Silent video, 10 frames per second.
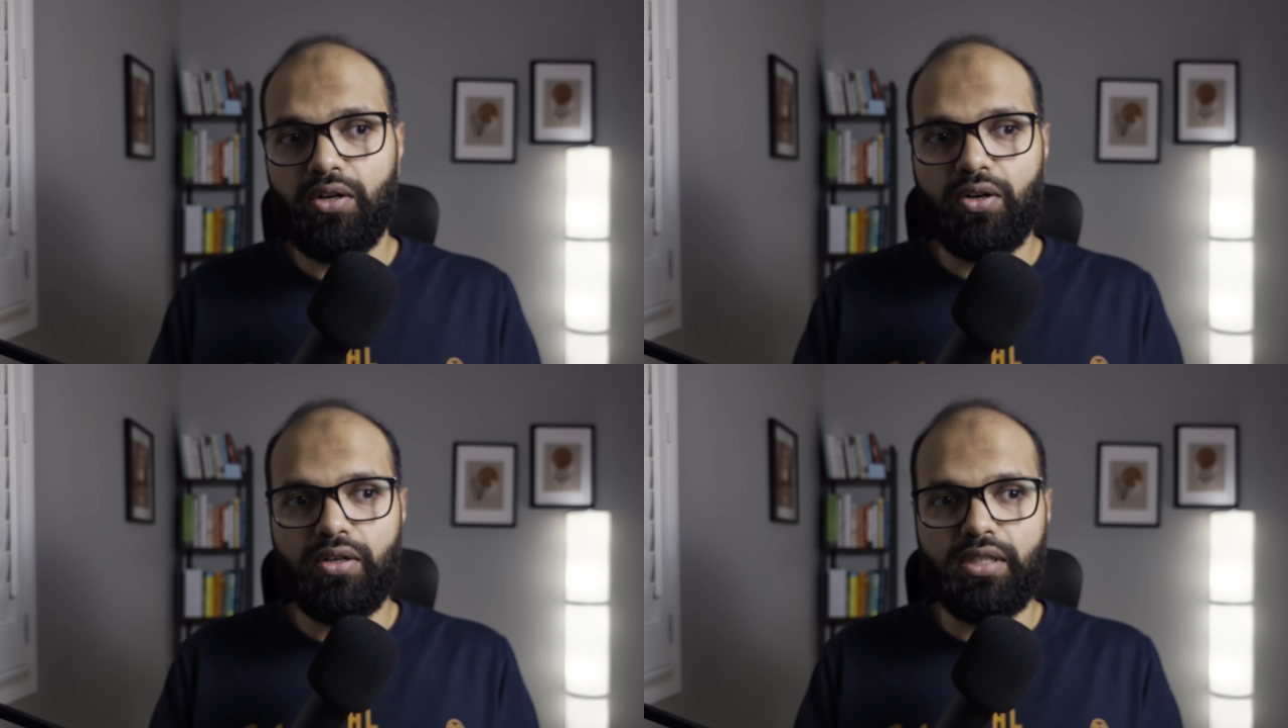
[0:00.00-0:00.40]

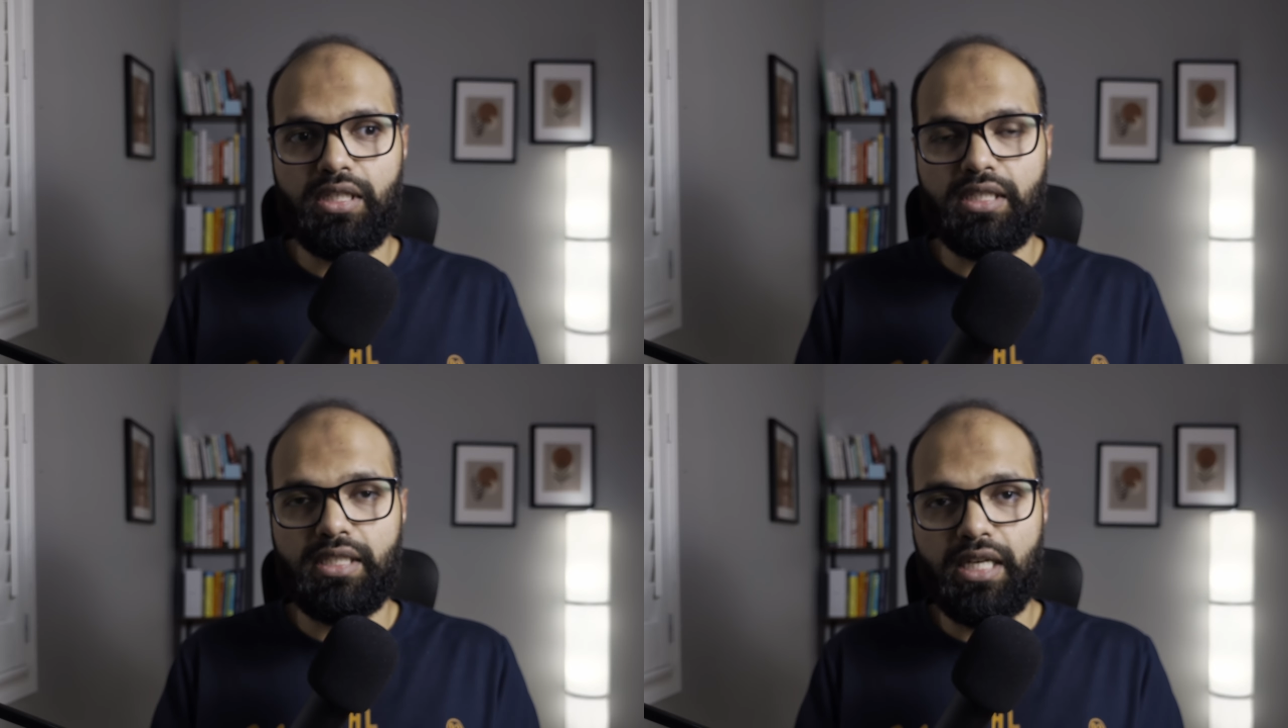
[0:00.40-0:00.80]
or
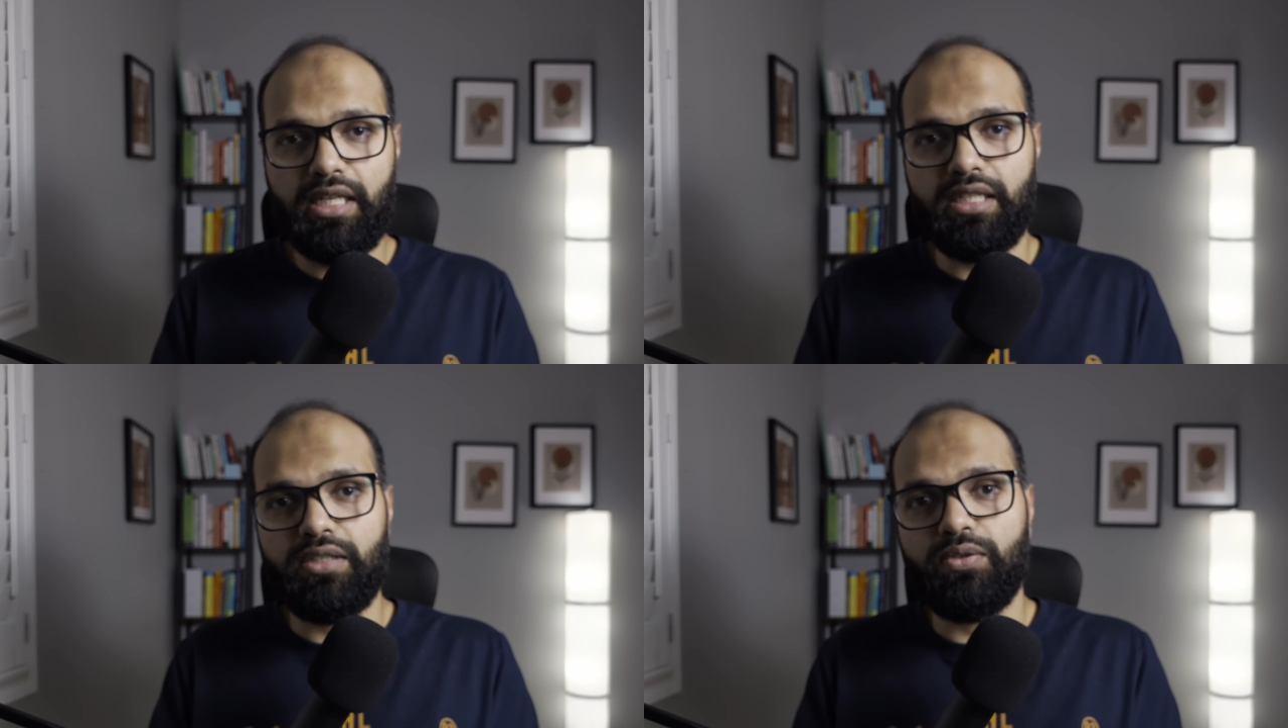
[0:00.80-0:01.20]
the
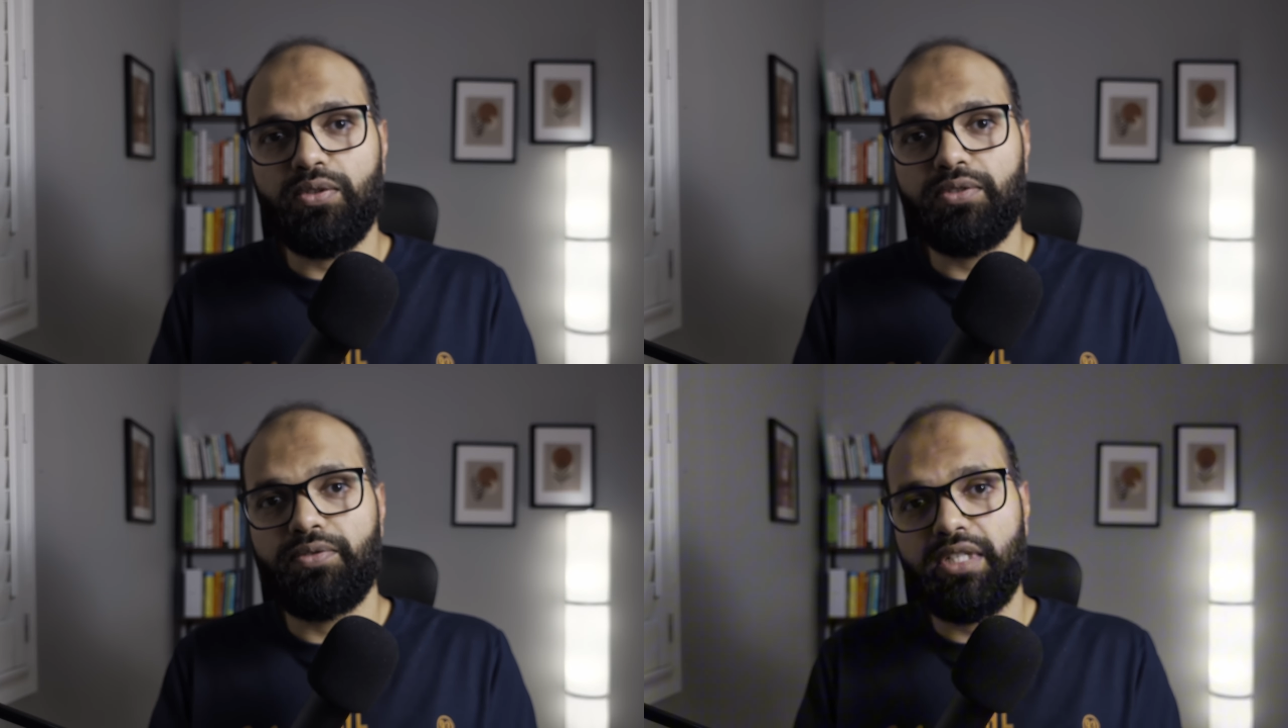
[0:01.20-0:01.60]
talent
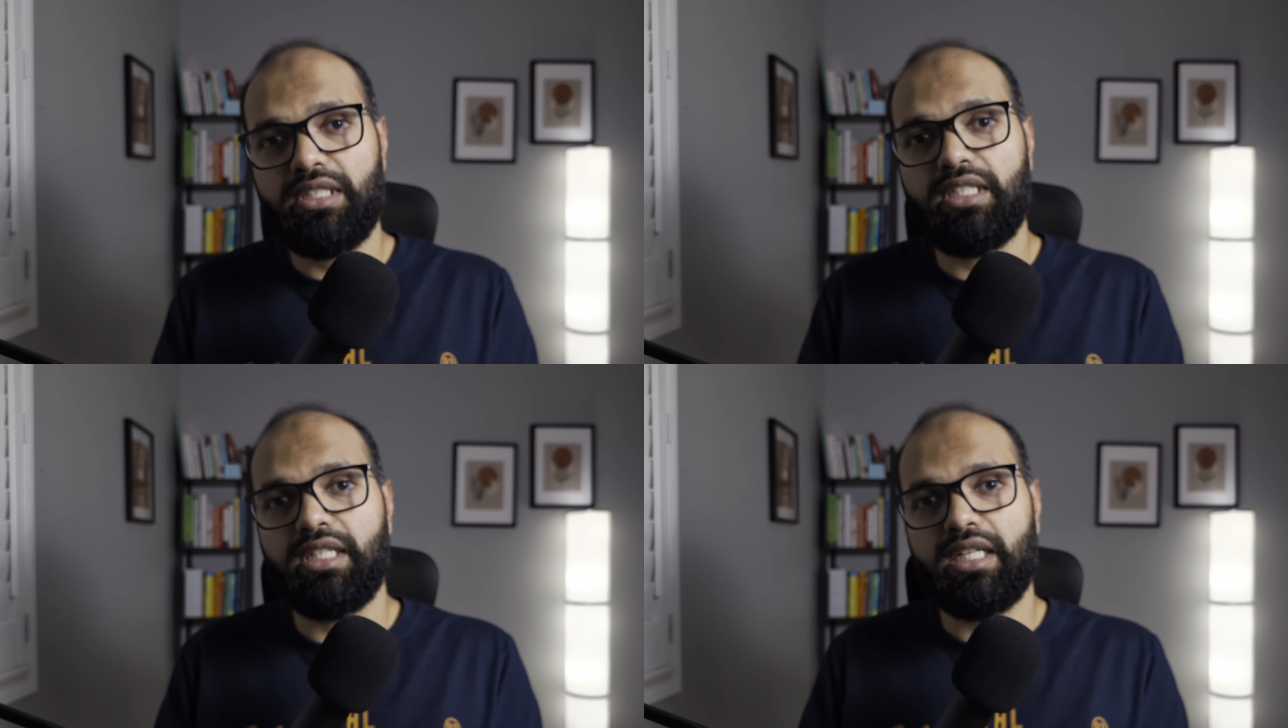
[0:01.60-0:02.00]
who is
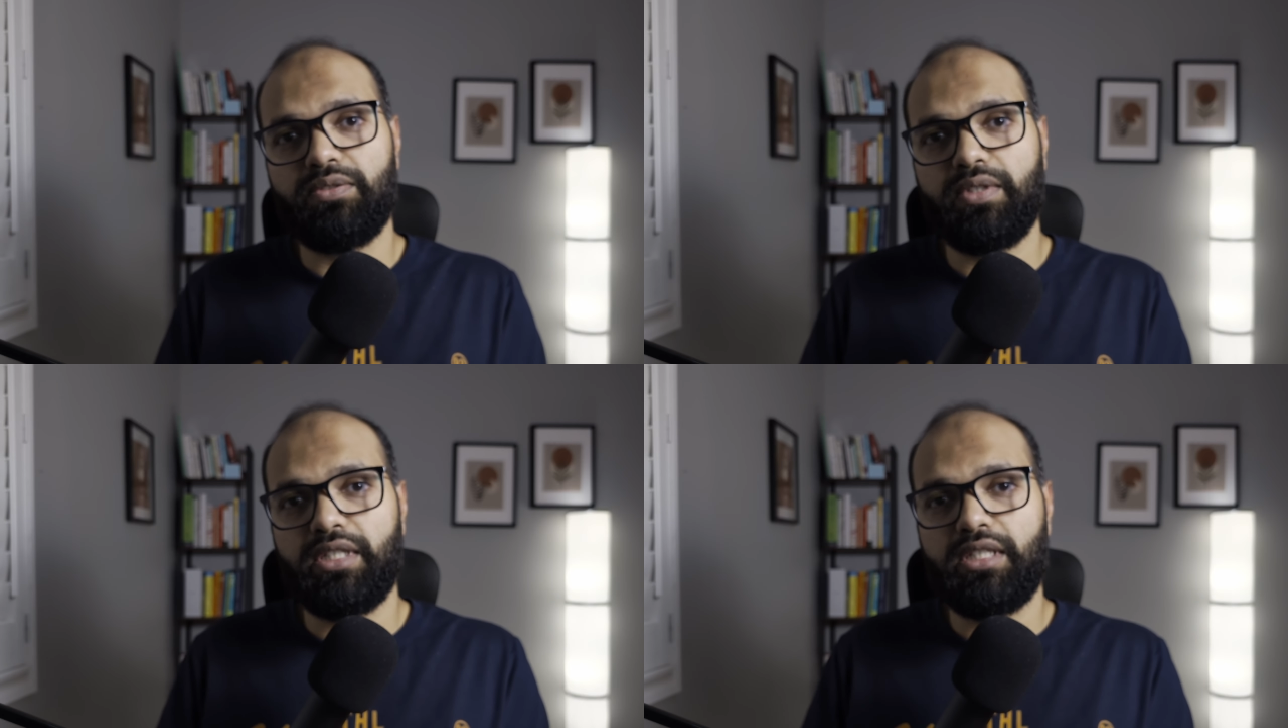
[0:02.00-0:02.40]
freshly
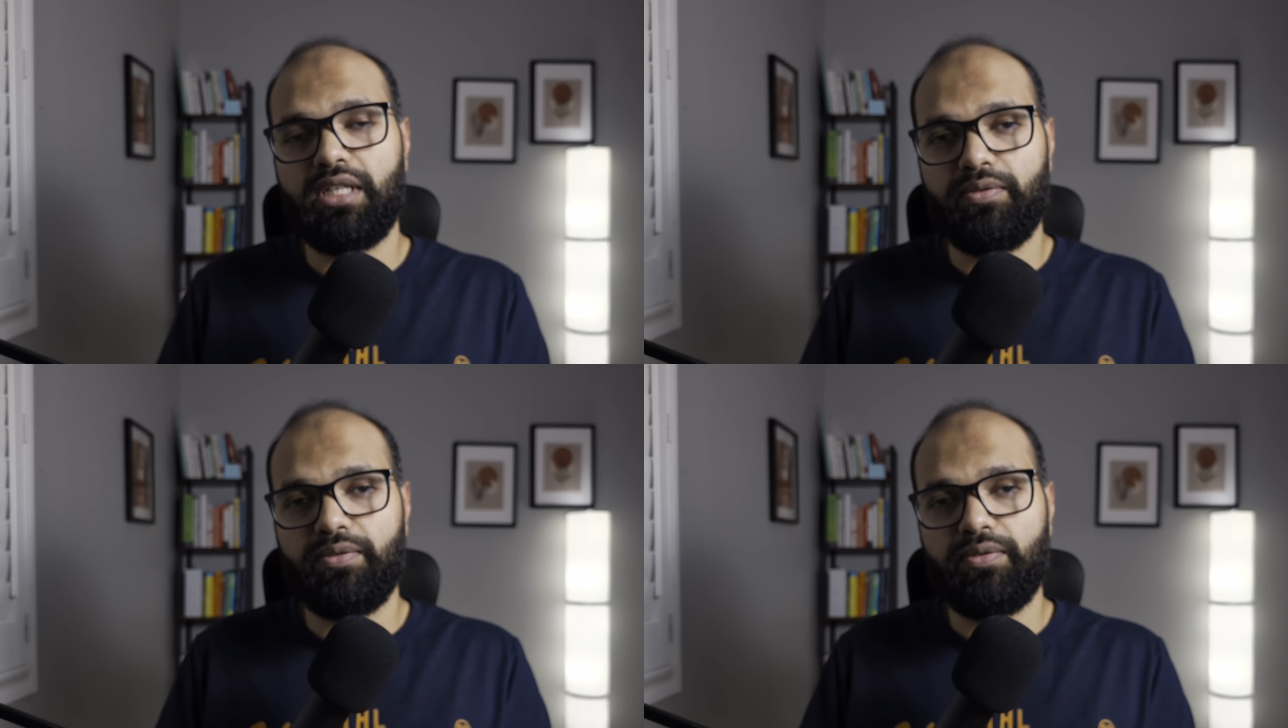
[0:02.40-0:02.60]
graduated